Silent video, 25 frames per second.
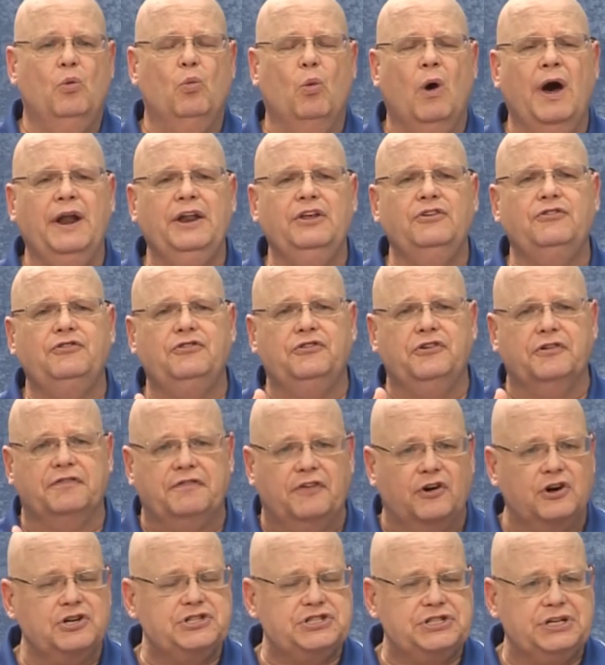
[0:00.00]
One is
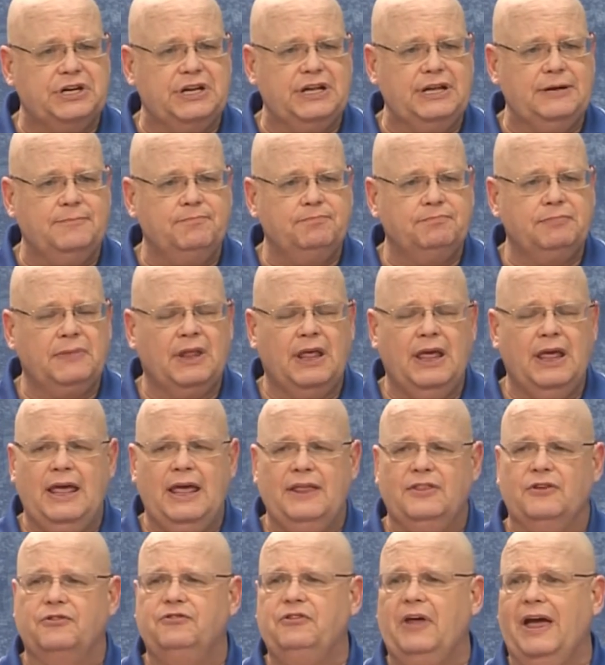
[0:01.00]
diversity, the